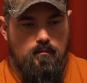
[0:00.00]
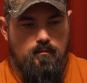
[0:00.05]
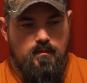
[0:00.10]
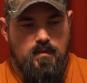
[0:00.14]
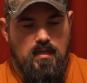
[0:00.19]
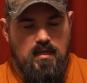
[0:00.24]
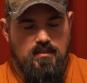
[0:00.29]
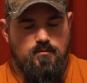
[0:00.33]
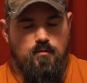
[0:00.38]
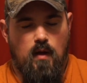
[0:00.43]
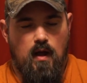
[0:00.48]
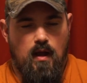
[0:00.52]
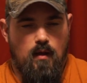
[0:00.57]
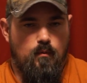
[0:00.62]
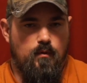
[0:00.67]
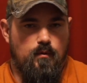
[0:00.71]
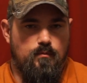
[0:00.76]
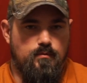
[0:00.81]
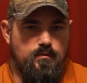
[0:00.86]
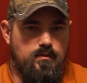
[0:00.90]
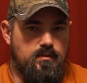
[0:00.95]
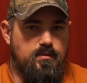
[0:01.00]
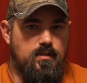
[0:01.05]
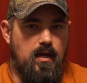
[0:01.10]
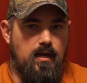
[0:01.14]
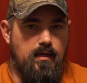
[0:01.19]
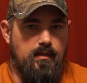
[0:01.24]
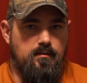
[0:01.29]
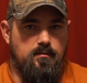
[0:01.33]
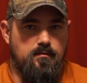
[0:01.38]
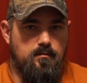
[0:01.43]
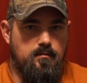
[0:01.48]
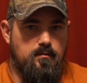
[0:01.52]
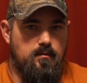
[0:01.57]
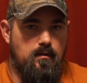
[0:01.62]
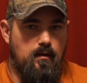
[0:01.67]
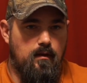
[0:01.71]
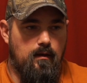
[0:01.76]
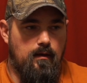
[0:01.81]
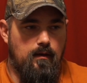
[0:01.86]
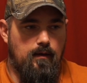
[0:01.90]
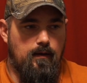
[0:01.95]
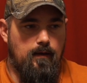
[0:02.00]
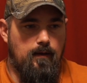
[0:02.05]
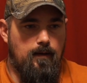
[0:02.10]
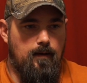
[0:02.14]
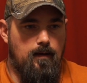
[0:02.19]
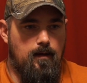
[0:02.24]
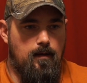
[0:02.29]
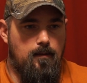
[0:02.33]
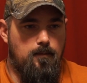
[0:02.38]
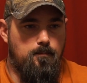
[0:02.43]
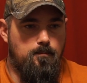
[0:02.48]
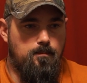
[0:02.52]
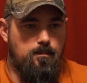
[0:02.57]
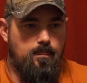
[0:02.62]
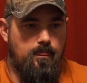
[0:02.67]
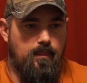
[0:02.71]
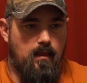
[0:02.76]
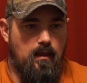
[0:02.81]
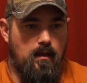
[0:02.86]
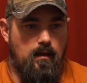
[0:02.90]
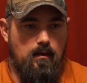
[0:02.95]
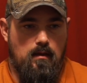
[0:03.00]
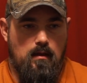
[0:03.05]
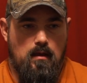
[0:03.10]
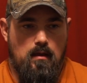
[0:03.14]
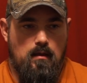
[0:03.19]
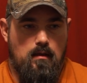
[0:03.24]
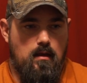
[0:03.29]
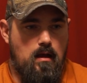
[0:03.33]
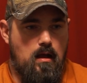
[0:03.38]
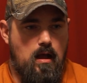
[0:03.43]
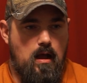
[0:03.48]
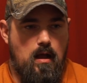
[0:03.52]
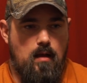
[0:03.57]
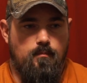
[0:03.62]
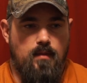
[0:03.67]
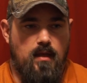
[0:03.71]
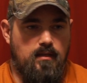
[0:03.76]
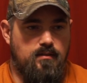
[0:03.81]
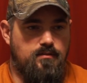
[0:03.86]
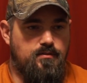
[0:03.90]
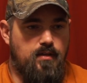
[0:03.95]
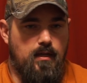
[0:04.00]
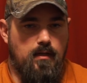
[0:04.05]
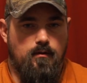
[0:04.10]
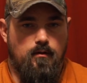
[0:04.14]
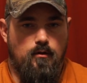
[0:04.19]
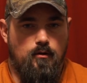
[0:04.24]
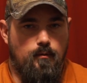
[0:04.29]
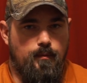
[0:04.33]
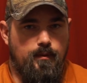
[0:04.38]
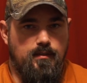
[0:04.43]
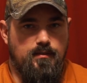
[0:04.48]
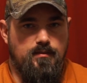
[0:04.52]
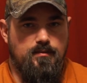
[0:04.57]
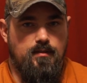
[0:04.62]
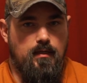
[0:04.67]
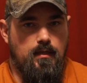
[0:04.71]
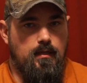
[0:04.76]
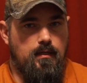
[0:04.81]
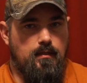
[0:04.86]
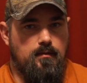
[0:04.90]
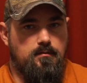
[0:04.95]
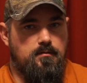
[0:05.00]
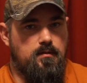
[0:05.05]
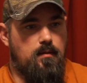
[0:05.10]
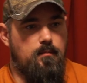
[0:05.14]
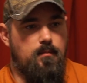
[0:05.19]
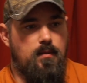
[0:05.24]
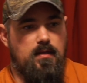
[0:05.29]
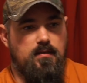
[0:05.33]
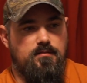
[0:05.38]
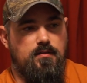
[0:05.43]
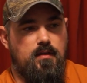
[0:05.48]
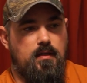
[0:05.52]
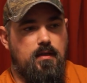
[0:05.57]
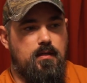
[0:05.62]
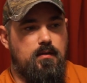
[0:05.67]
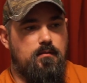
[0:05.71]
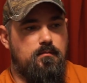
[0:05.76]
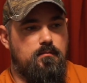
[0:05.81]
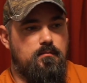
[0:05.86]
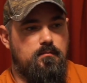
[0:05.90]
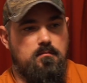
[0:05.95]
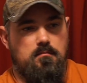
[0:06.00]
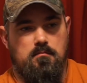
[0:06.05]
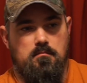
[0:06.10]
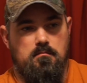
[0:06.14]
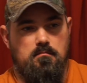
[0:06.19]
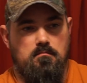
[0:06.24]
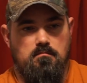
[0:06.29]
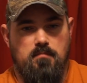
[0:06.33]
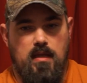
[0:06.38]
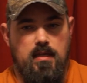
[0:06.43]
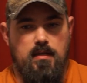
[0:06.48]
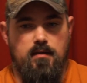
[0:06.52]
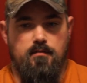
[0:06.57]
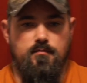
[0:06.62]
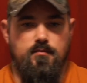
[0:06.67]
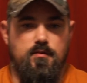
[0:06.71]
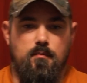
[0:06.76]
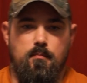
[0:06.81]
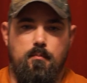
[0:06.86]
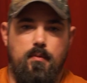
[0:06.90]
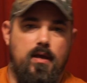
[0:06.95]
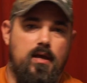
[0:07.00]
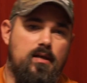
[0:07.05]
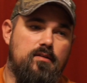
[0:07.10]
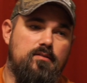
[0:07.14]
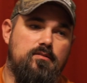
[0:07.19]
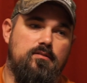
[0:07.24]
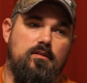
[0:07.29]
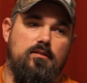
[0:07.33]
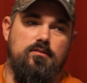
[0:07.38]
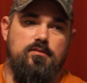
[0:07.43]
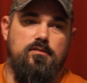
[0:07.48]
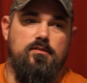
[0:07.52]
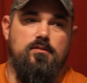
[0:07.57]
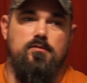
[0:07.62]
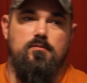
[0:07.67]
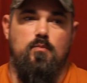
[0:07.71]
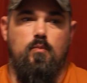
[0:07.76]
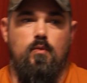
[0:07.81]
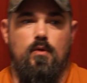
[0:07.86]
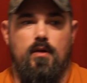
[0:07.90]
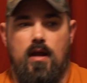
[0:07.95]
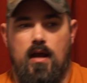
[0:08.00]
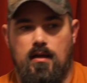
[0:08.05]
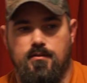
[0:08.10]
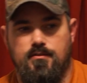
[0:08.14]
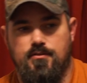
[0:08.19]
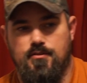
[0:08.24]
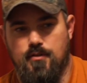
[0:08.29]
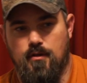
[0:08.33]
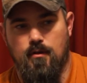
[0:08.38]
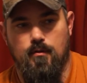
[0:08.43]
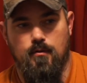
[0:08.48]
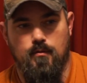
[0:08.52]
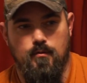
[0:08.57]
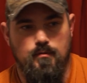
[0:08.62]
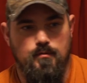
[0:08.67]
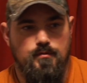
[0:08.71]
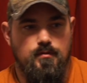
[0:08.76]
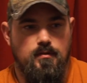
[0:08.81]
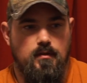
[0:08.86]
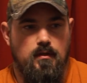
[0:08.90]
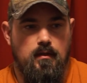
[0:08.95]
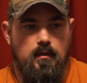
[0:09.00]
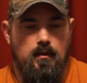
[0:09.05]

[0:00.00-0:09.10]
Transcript: that's why I went with the Titan. I'm not saying Hobie stinks. I'm not saying Native's the best. It's just what I chose.